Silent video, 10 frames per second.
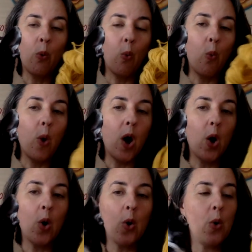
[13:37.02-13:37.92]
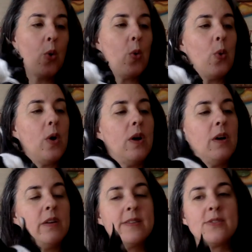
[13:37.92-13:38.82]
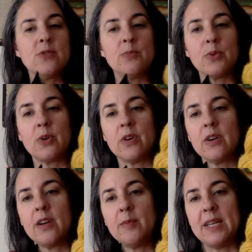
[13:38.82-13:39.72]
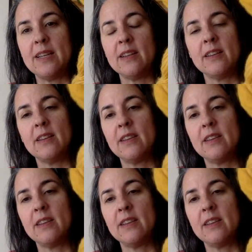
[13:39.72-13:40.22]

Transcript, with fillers: Whoa, super. I mean,